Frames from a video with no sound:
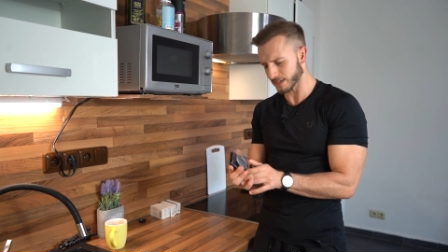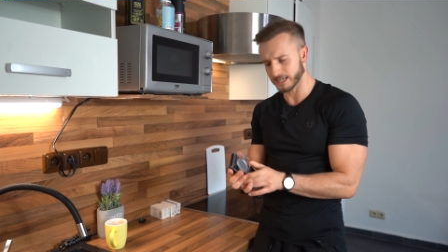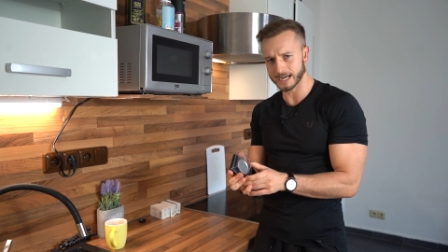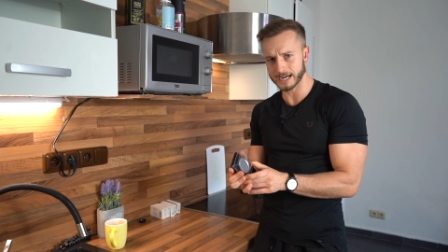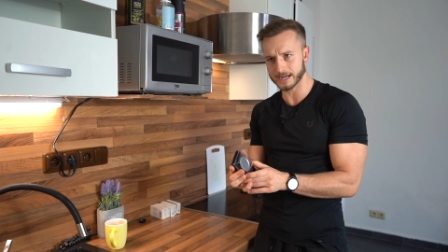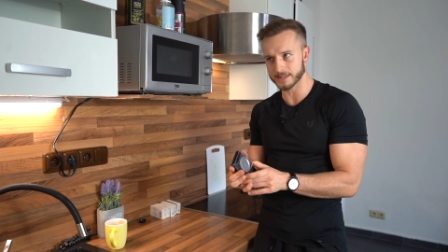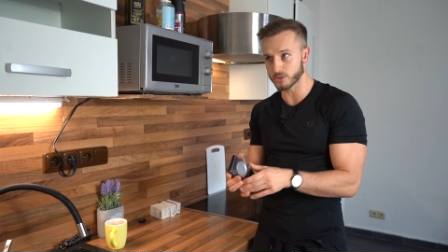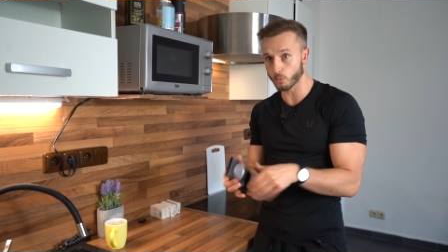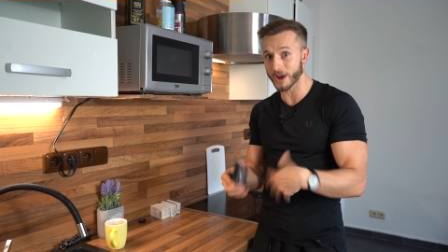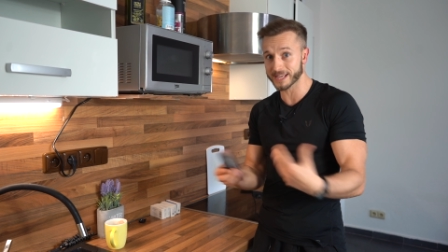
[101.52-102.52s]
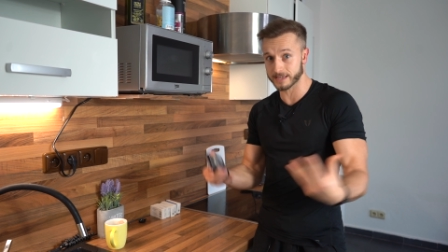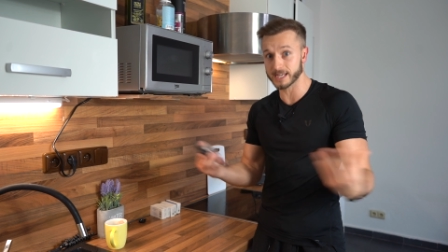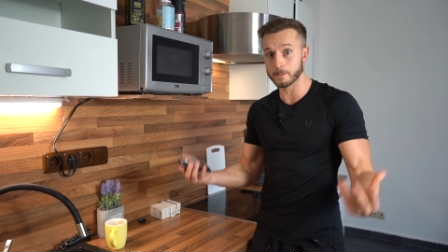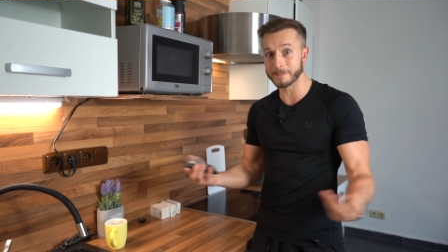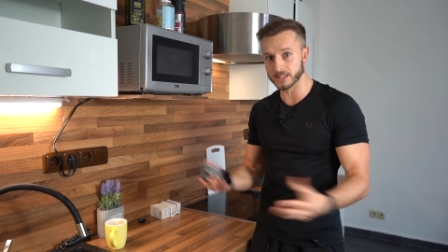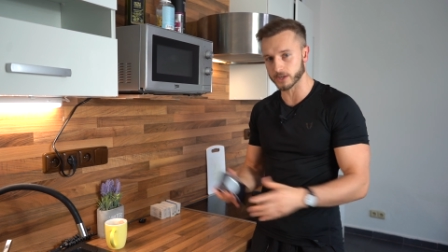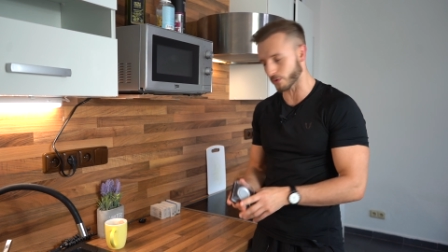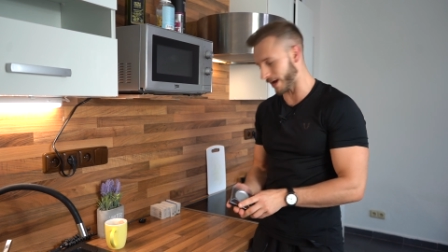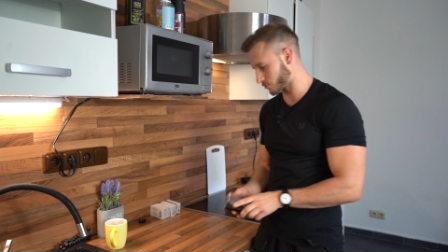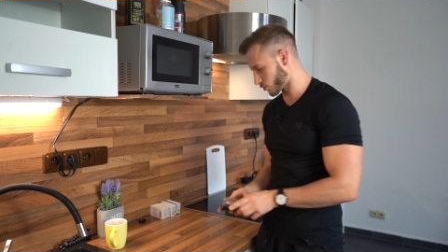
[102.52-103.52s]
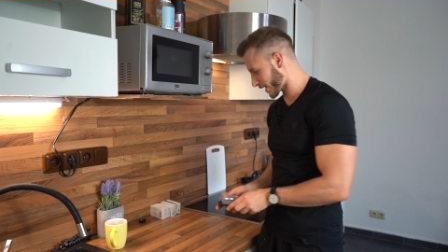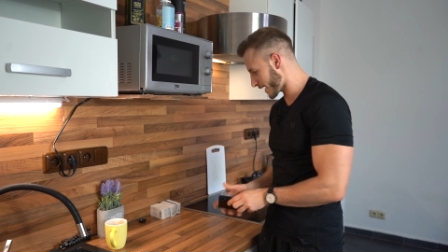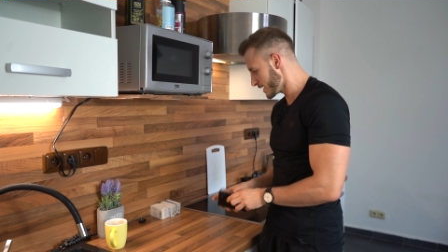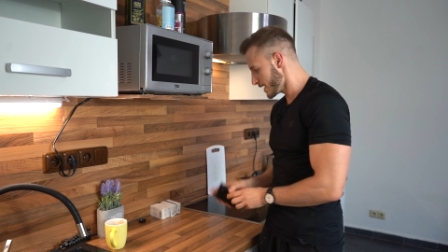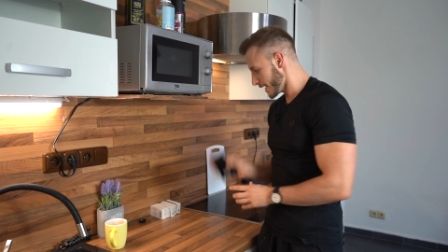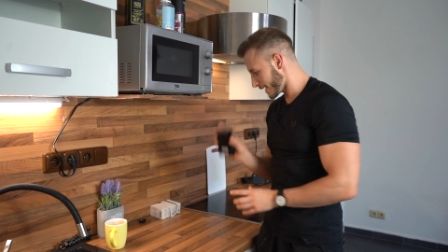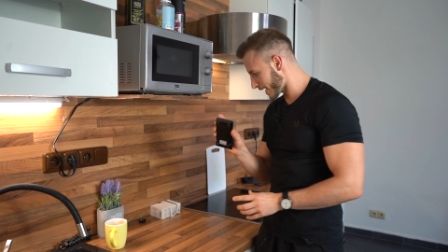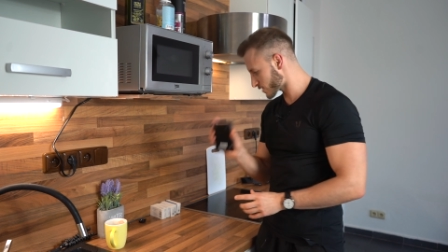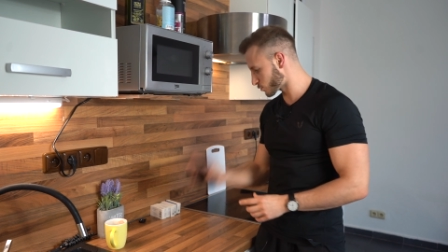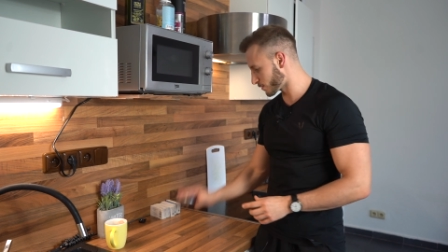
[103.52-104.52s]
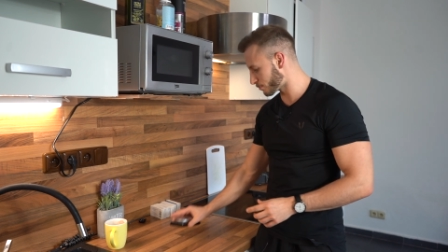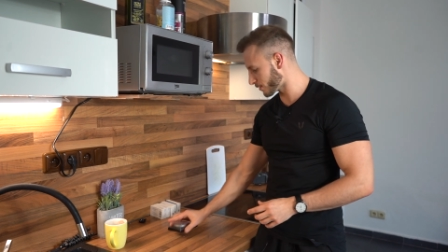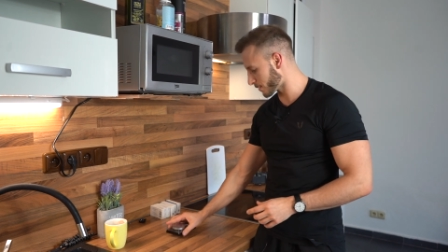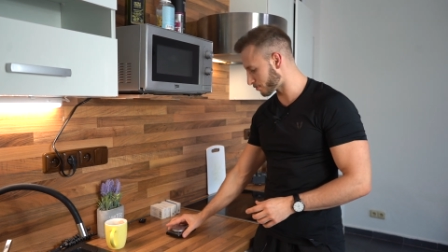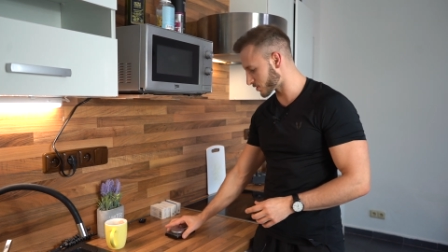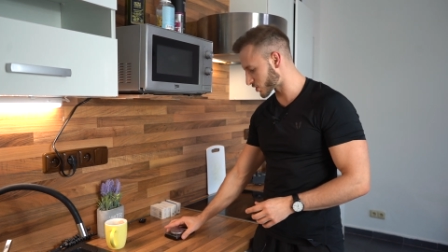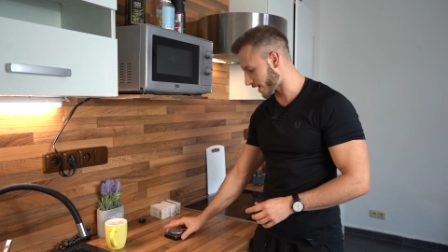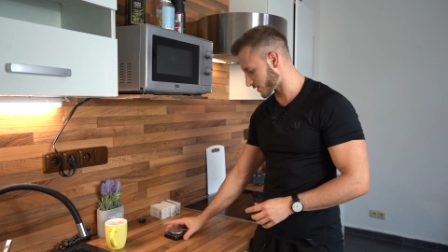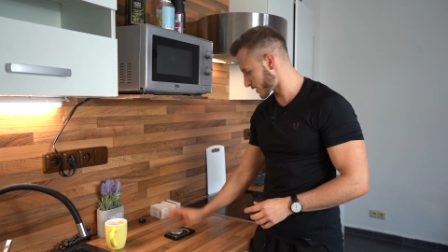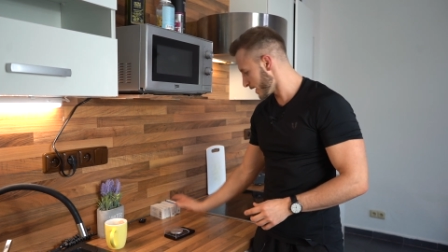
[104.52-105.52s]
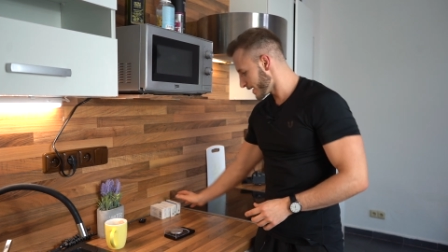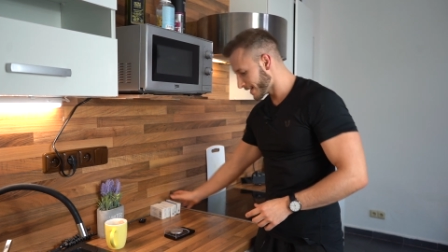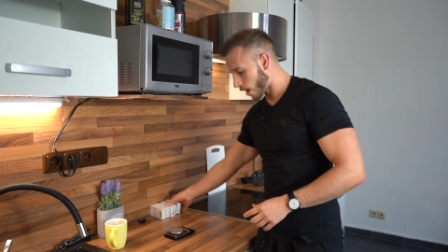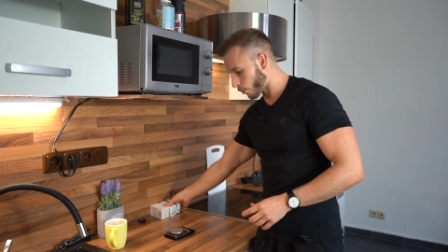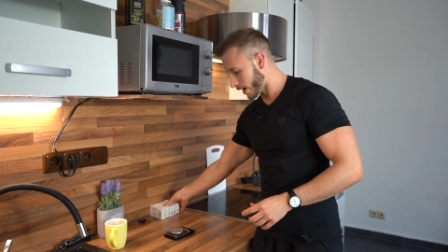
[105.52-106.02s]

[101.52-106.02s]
the weight in milligrams, okay? It has to be pretty precise. Now,